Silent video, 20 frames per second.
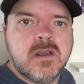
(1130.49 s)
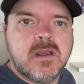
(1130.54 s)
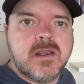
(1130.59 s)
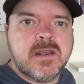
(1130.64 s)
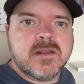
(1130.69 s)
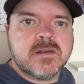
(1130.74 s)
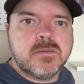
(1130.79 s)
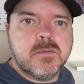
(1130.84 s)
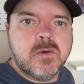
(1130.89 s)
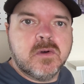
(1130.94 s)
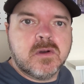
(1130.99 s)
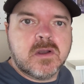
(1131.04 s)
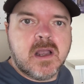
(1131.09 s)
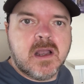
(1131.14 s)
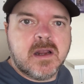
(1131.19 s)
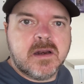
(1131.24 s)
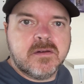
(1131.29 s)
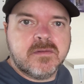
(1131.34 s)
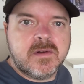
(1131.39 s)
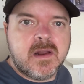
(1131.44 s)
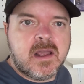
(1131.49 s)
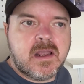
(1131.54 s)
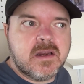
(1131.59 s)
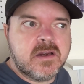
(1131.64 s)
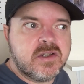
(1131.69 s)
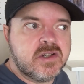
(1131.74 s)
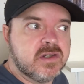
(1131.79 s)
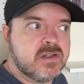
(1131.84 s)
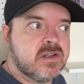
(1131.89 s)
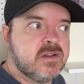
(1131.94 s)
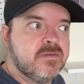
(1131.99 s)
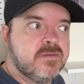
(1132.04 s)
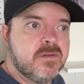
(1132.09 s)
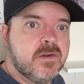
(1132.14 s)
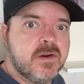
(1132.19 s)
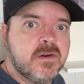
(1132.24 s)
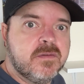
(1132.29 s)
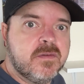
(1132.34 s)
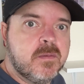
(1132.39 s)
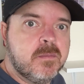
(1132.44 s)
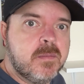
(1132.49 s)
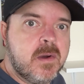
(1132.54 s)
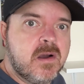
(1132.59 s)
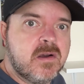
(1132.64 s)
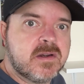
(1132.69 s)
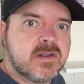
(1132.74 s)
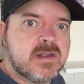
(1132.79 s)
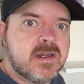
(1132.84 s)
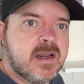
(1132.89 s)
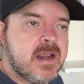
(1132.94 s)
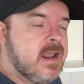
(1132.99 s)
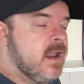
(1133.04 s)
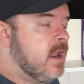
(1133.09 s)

It's more kind of like just the fun of unboxing